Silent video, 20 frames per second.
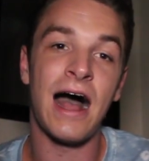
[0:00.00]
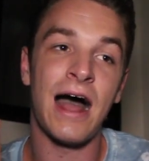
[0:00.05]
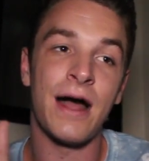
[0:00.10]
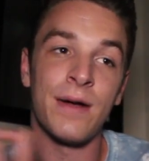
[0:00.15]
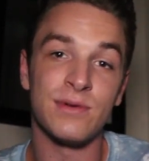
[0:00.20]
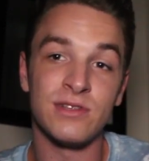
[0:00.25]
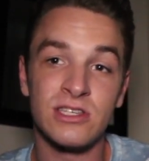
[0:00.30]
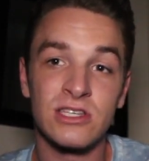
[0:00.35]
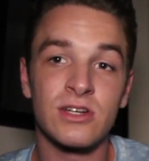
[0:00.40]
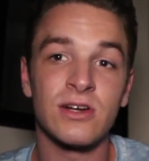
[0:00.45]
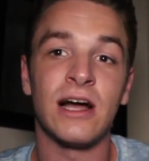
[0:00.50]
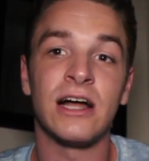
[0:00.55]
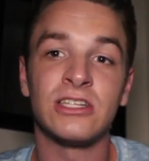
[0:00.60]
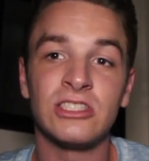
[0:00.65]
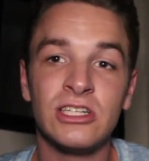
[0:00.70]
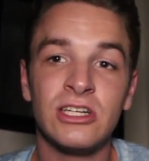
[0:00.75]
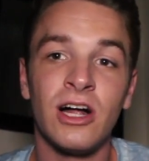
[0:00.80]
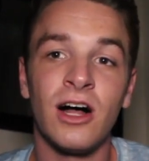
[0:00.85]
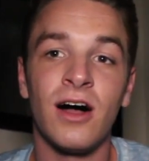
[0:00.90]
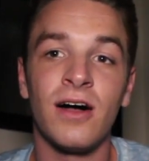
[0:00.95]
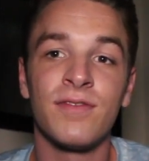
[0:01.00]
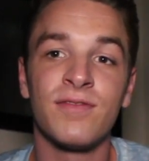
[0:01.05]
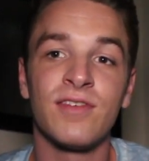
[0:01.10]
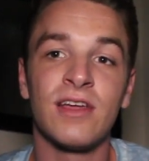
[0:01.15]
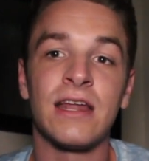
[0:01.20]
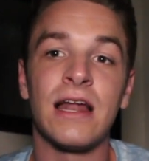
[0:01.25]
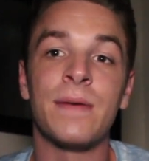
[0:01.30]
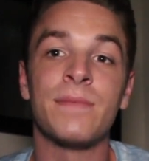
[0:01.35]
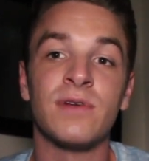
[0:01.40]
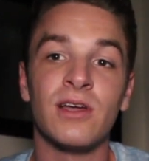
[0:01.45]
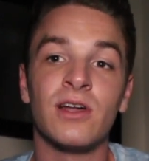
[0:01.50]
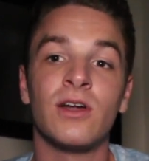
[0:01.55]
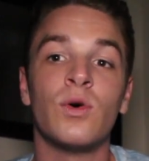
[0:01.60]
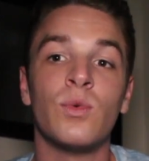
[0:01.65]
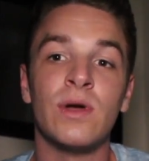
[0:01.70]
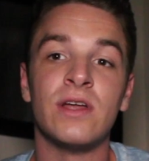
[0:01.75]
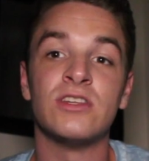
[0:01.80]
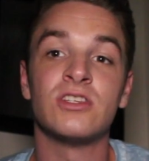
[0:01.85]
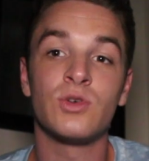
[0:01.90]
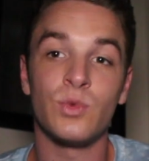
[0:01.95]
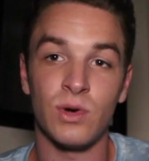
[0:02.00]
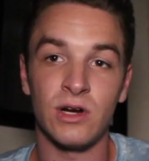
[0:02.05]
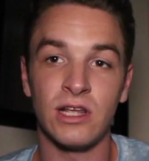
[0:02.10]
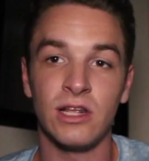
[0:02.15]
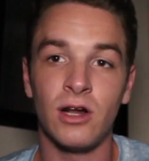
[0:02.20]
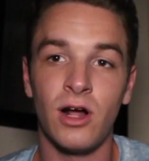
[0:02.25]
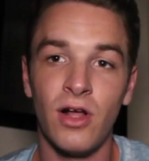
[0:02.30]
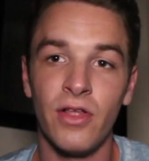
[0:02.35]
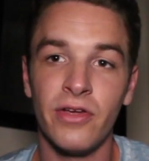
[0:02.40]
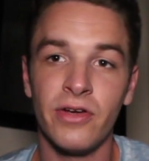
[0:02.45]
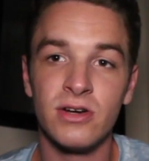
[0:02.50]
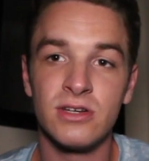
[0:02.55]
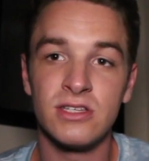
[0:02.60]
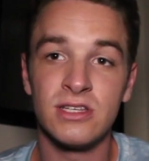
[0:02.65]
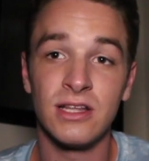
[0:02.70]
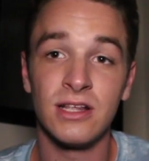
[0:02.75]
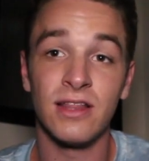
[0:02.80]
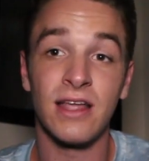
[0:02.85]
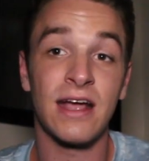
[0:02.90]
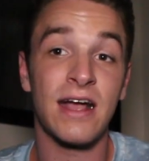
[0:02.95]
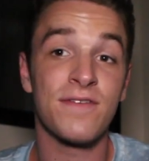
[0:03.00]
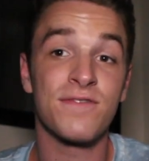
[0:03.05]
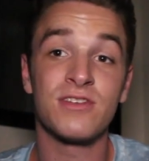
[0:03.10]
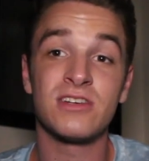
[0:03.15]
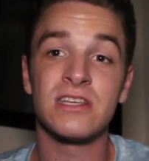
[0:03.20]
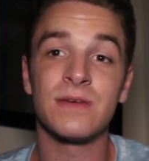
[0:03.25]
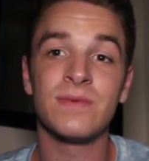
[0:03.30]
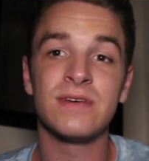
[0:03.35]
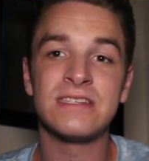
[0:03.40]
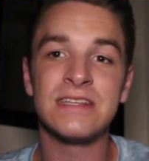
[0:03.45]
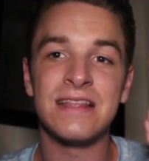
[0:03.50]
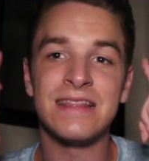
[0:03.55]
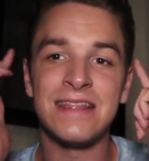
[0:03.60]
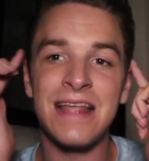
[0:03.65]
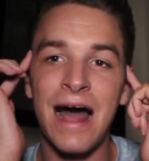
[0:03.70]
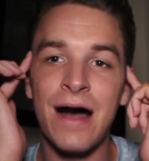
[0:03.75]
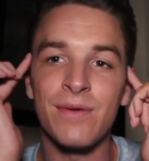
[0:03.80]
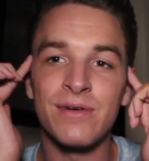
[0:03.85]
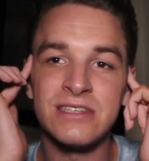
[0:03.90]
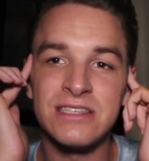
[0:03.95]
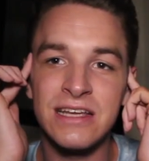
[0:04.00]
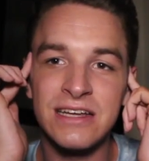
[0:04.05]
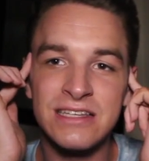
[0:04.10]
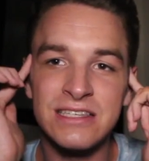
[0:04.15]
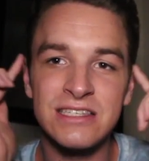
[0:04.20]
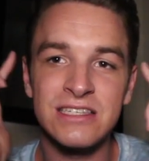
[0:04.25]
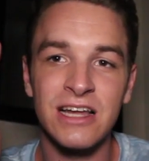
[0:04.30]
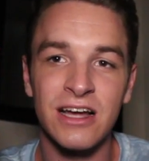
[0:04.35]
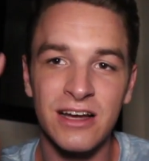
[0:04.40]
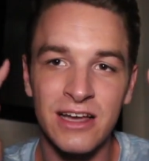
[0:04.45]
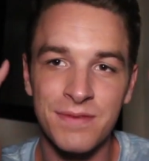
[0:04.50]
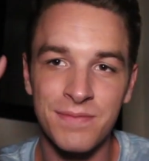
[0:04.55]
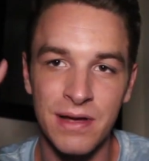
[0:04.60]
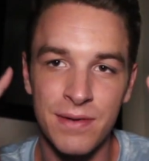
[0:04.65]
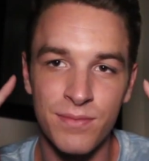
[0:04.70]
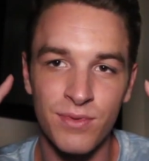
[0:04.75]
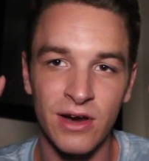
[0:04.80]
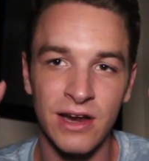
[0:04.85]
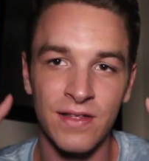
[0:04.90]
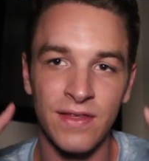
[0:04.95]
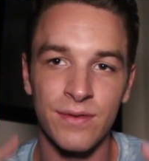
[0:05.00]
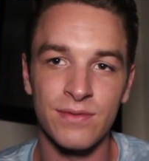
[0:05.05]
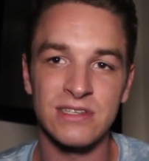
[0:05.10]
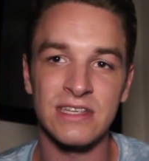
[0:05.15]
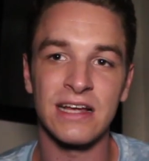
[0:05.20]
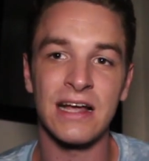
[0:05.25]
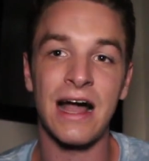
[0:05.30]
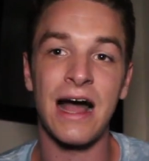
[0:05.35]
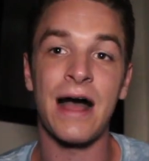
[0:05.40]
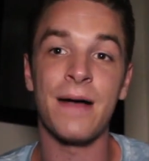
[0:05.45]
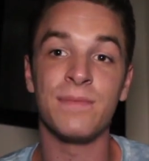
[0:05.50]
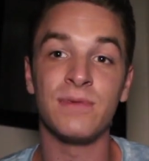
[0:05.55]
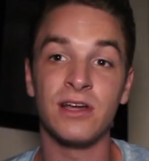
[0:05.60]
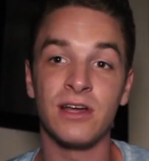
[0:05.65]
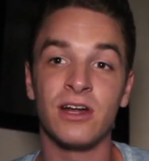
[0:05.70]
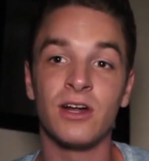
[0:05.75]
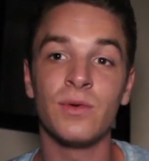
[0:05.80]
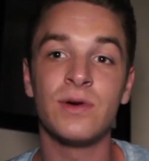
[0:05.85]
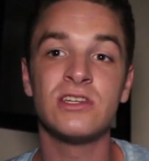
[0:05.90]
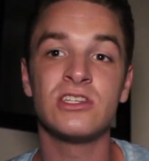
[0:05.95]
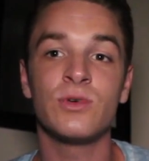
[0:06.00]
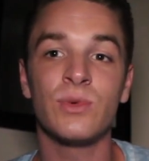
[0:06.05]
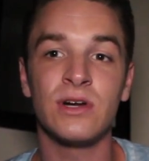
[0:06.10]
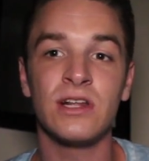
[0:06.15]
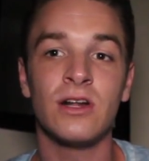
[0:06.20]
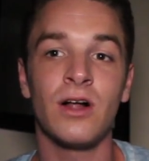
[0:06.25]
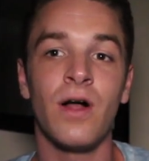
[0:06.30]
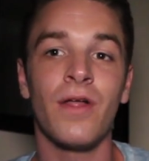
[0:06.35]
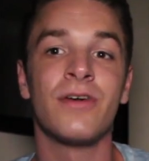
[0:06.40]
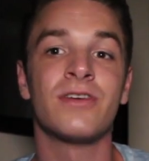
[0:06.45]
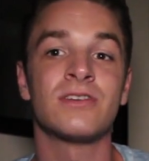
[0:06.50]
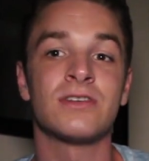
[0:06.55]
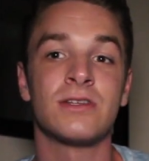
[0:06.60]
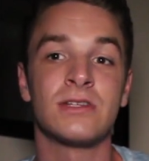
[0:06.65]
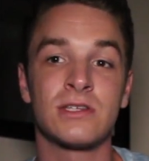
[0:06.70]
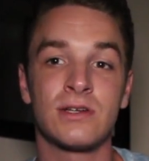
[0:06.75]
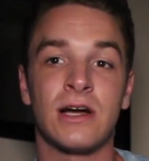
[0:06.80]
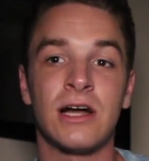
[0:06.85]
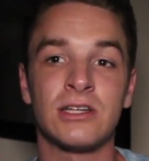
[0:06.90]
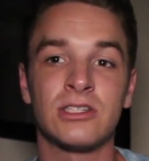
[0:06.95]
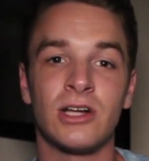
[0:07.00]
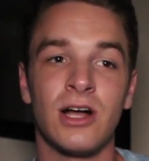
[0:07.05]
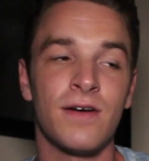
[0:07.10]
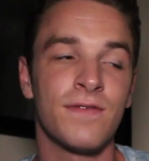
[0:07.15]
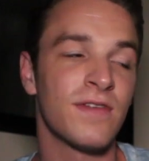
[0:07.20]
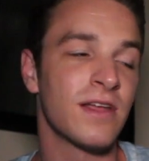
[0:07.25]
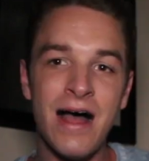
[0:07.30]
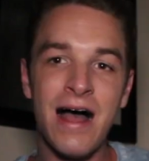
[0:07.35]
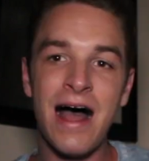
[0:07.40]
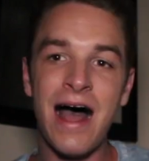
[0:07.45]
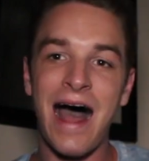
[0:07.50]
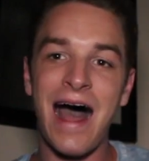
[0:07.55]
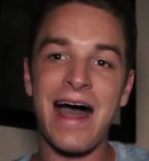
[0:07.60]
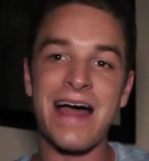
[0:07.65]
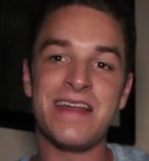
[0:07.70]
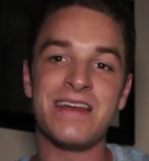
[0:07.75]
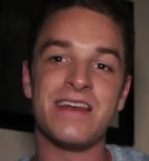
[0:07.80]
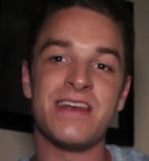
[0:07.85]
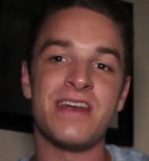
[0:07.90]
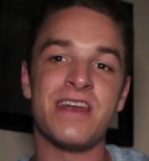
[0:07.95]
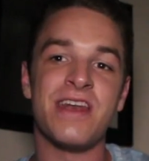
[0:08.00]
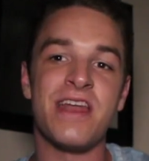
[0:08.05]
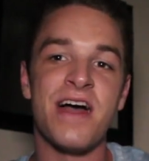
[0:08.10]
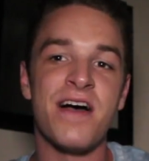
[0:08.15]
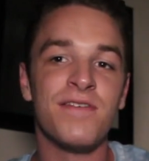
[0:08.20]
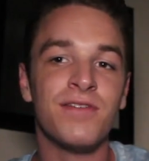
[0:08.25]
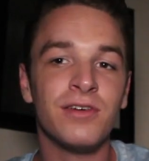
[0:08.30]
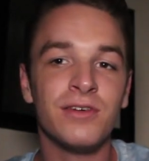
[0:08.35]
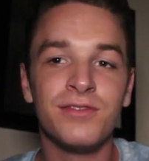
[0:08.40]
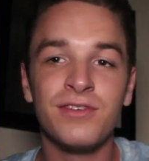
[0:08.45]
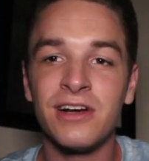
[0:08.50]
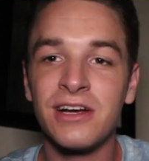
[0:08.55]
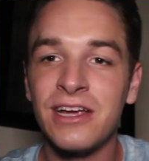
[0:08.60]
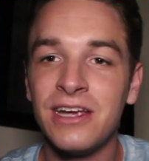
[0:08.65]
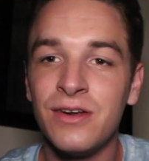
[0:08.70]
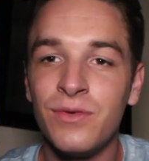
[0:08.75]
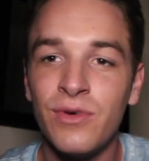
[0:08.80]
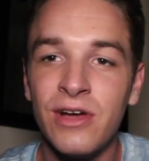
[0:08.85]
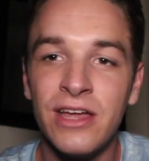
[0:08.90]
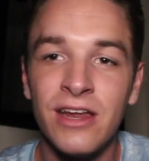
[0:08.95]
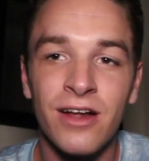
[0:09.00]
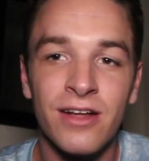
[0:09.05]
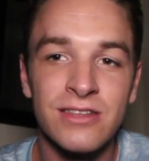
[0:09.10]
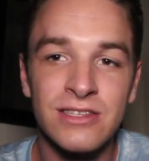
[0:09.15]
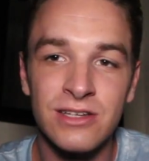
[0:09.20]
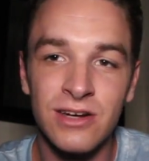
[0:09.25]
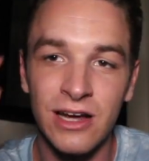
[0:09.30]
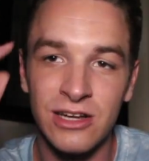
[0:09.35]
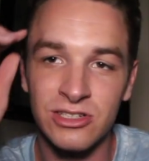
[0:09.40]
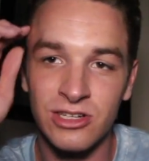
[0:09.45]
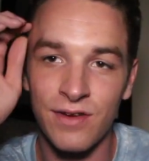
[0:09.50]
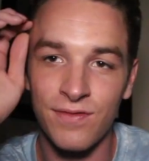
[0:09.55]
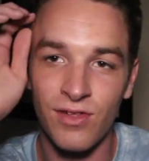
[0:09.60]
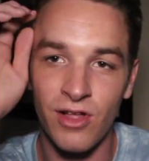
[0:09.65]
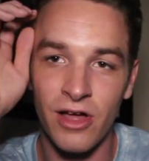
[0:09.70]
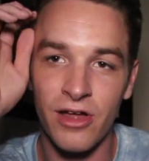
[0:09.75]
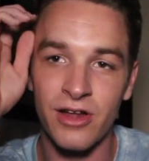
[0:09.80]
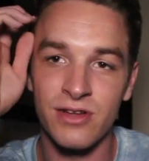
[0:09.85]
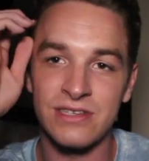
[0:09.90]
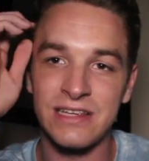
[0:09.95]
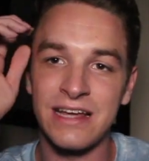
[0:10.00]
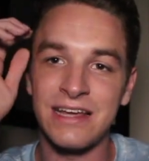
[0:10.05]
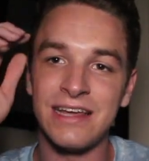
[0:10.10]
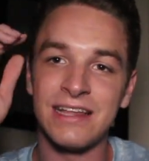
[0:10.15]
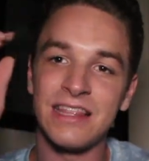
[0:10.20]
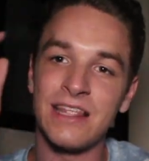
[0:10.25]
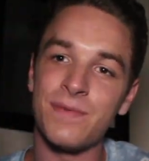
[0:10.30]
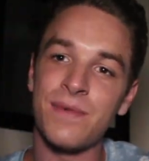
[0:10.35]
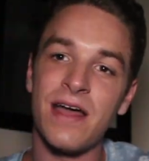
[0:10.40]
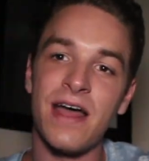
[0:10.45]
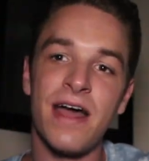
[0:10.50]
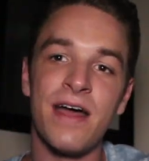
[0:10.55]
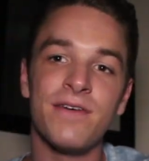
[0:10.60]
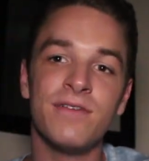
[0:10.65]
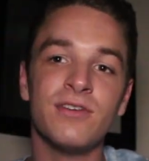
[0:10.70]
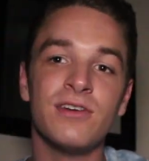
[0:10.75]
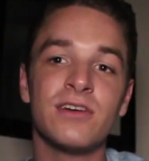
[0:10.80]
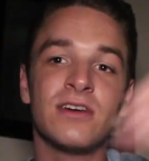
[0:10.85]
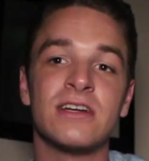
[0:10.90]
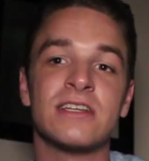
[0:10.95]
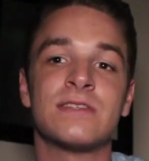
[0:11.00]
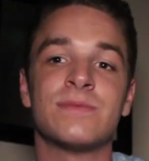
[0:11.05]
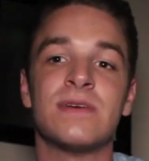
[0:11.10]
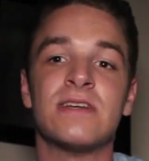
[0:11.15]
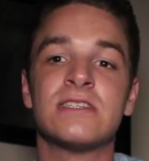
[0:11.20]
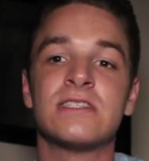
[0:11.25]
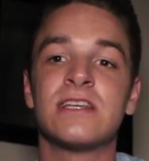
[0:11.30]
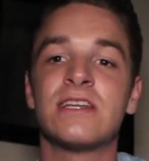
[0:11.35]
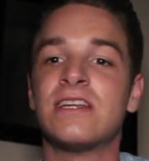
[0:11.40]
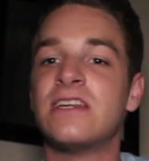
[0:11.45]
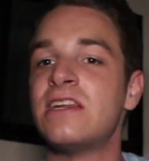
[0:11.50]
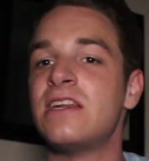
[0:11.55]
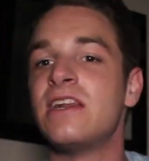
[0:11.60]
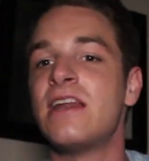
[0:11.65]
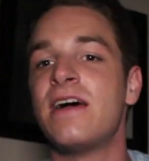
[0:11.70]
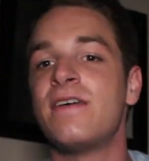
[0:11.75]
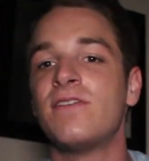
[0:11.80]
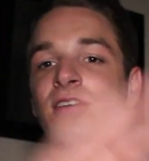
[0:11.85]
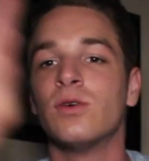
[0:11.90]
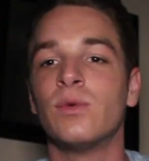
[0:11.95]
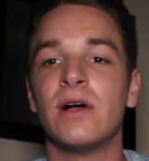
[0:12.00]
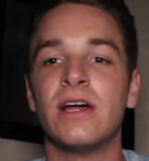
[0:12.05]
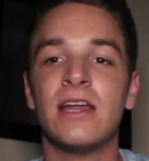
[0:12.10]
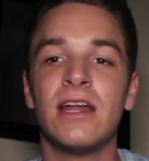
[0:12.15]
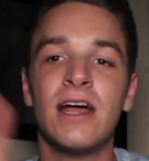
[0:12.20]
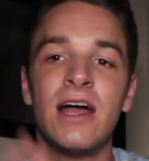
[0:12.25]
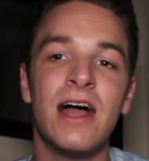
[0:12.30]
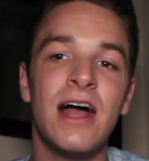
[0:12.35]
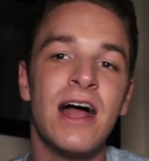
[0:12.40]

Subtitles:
I would scratch it off and I'm gonna win $20. Like, for some reason, that was like stuck in my brain. I was like, I'm gonna win $20 on a scratch off. I never fucking win on scratch off lottos. I get them every Christmas, never win.